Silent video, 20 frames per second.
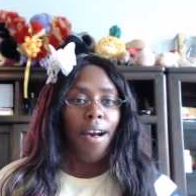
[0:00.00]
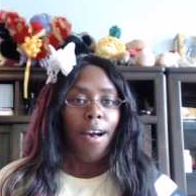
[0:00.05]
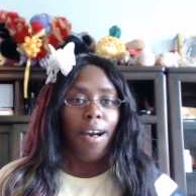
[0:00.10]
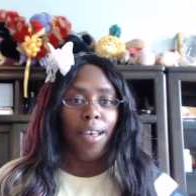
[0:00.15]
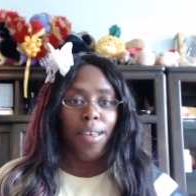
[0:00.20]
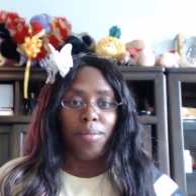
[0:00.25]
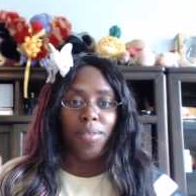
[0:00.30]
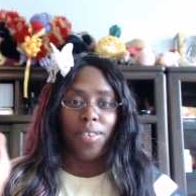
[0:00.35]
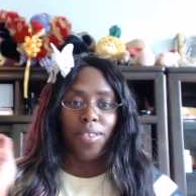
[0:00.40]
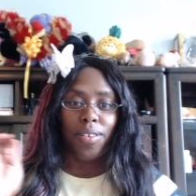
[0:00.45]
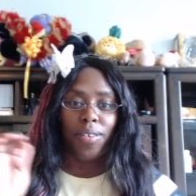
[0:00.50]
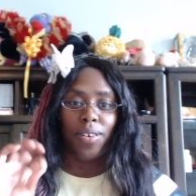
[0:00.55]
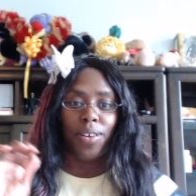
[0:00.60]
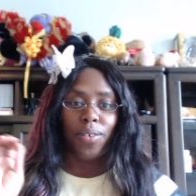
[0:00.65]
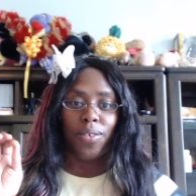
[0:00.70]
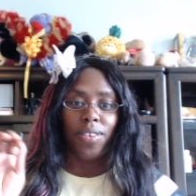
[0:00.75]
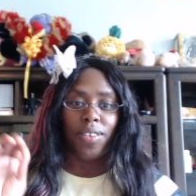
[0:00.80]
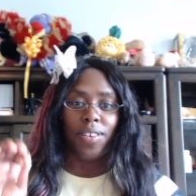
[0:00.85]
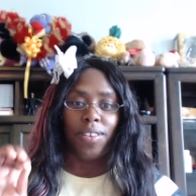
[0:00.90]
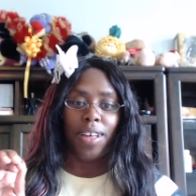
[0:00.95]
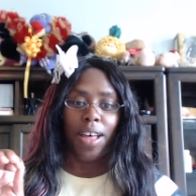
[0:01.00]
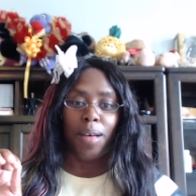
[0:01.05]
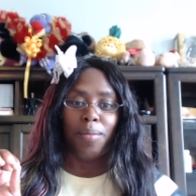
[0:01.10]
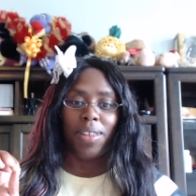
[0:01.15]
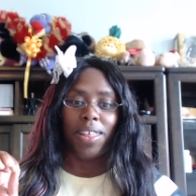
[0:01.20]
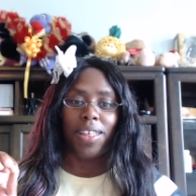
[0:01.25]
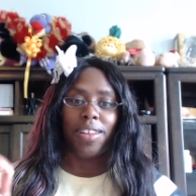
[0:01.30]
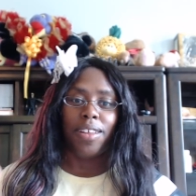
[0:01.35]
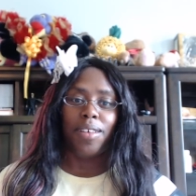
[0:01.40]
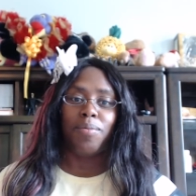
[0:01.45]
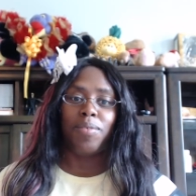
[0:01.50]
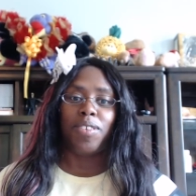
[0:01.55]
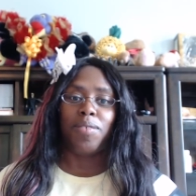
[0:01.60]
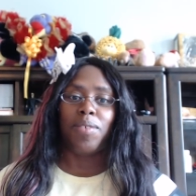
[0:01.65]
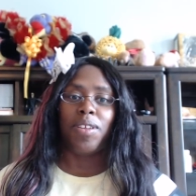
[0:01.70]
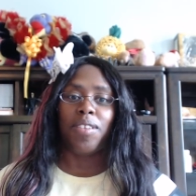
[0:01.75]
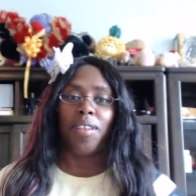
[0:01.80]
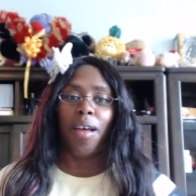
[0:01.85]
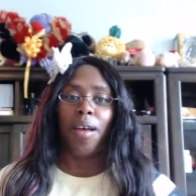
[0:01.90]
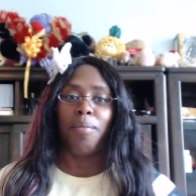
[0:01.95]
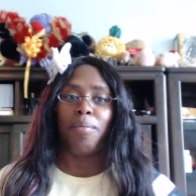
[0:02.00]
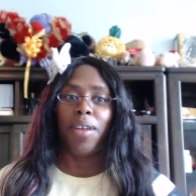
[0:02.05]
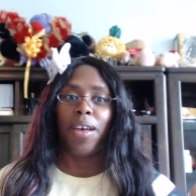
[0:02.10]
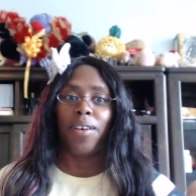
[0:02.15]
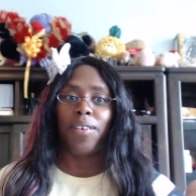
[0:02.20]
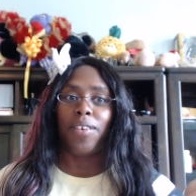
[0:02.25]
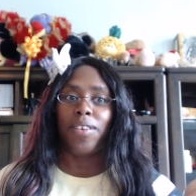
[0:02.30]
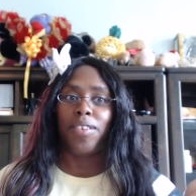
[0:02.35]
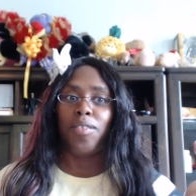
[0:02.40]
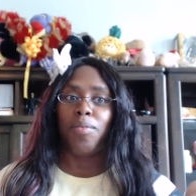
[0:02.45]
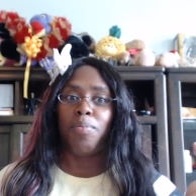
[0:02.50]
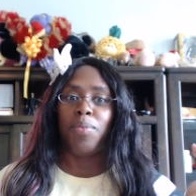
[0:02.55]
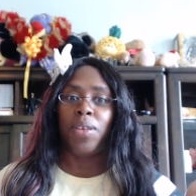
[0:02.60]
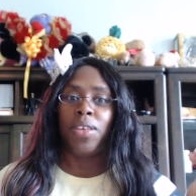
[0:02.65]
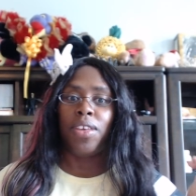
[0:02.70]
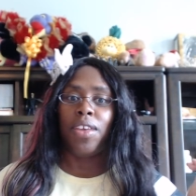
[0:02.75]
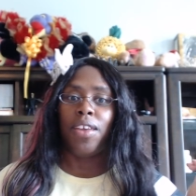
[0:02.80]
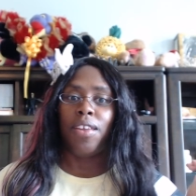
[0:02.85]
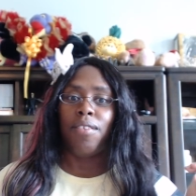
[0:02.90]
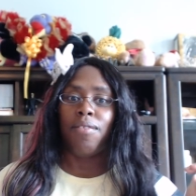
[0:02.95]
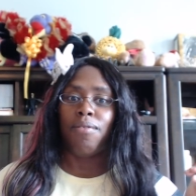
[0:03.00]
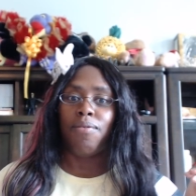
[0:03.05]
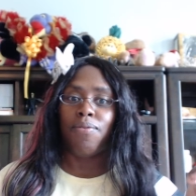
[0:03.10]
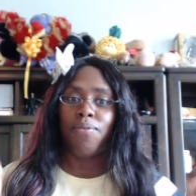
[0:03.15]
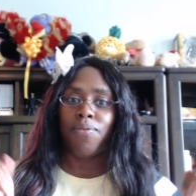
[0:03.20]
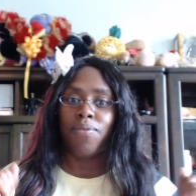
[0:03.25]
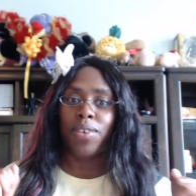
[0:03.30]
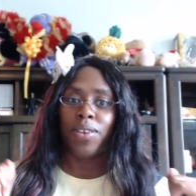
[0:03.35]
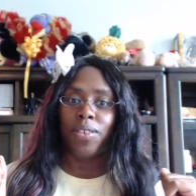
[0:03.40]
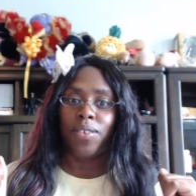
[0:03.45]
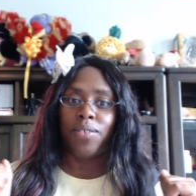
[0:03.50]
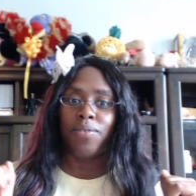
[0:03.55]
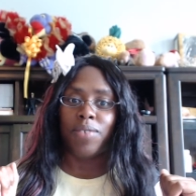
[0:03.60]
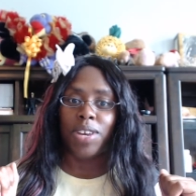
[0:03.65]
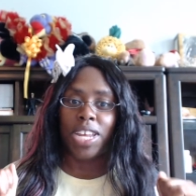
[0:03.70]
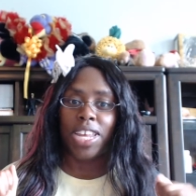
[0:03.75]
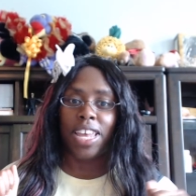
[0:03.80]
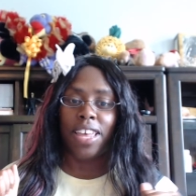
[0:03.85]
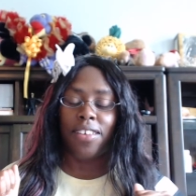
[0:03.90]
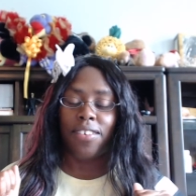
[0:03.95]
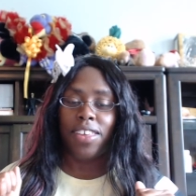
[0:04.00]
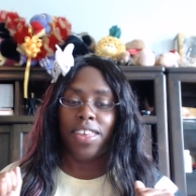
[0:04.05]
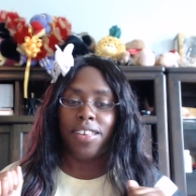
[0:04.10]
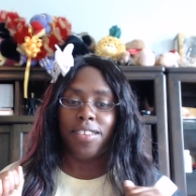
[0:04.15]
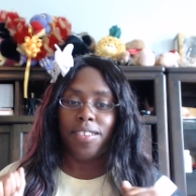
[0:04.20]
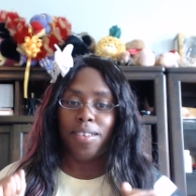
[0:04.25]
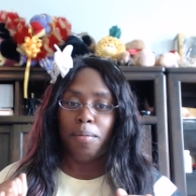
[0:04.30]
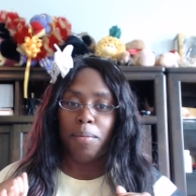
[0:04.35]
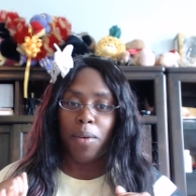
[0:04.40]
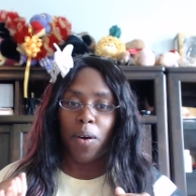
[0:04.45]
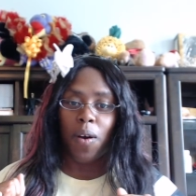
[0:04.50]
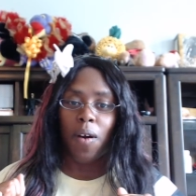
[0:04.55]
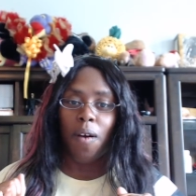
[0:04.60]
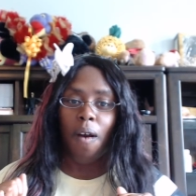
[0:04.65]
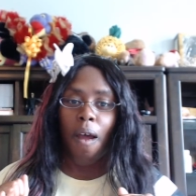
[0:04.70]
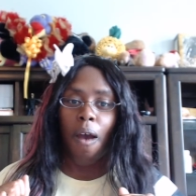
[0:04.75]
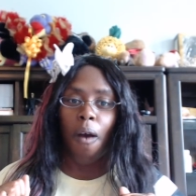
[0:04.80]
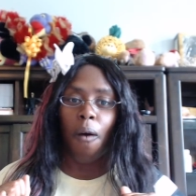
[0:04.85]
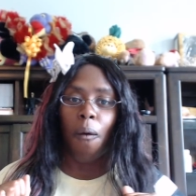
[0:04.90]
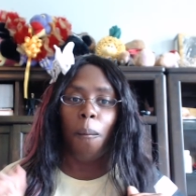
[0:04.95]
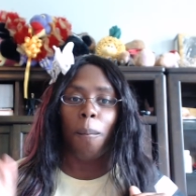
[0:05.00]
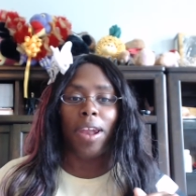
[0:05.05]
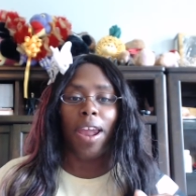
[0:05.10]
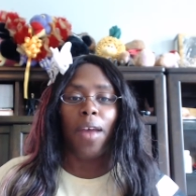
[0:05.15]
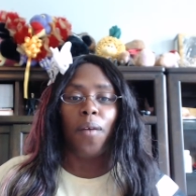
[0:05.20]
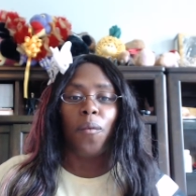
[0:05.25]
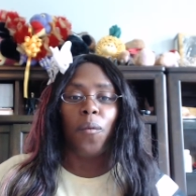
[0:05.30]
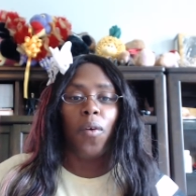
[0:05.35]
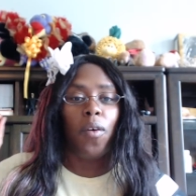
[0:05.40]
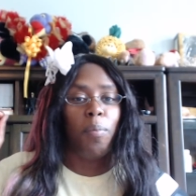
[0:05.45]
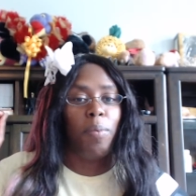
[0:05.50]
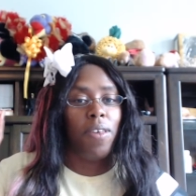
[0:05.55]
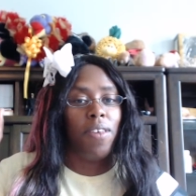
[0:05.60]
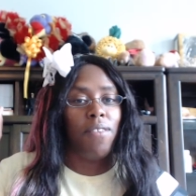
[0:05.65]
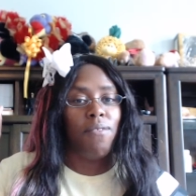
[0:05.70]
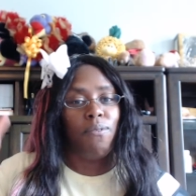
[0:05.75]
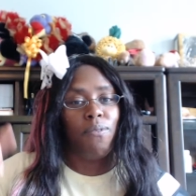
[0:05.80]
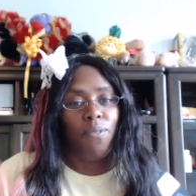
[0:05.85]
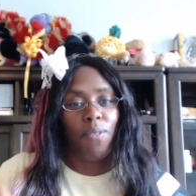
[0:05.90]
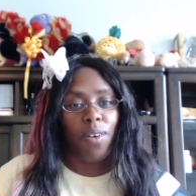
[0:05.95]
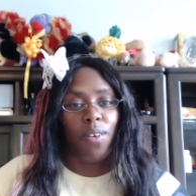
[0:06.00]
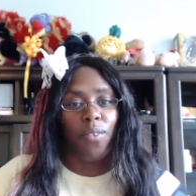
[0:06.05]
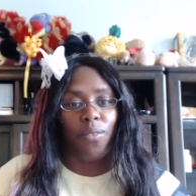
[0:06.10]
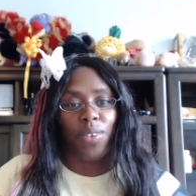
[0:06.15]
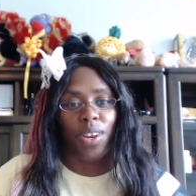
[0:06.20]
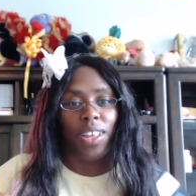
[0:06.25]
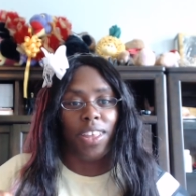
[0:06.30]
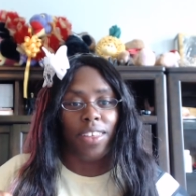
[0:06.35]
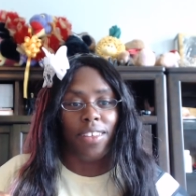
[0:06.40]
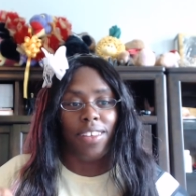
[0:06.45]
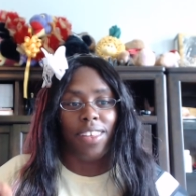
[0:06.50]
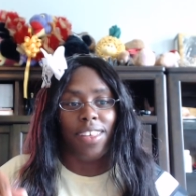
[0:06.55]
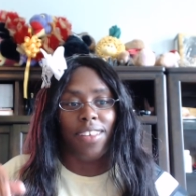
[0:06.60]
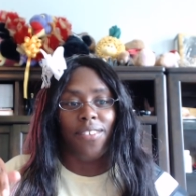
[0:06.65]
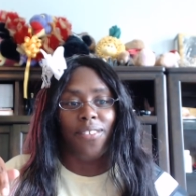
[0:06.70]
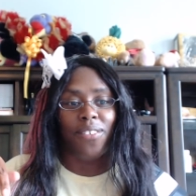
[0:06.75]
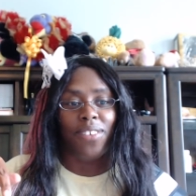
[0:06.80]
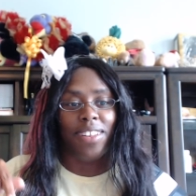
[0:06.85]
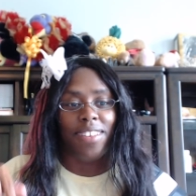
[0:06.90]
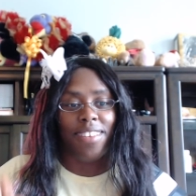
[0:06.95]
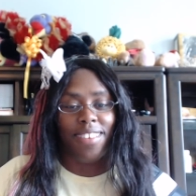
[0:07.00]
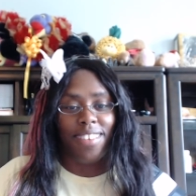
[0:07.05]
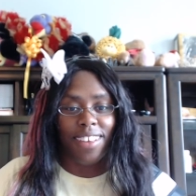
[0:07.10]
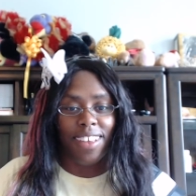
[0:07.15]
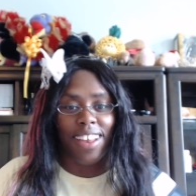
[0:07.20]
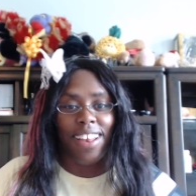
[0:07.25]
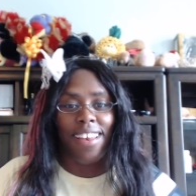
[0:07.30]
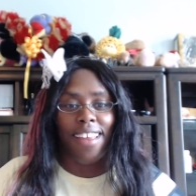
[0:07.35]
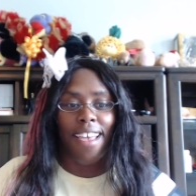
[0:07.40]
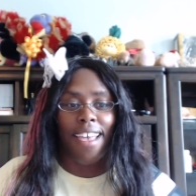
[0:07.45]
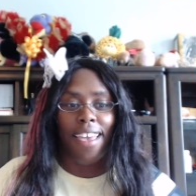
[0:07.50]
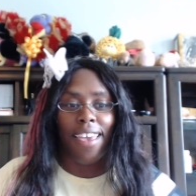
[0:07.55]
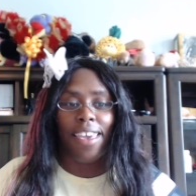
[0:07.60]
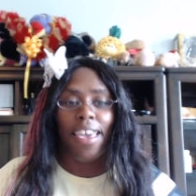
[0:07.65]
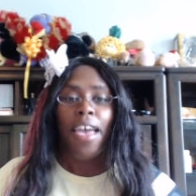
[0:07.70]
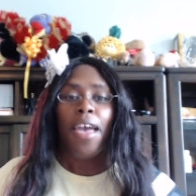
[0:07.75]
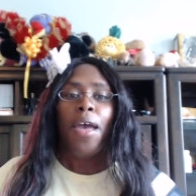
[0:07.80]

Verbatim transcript: i am just going to go to the comedy club which means i'm not going to be in frill regalia tomorrow but i will be in frill regalia on sunday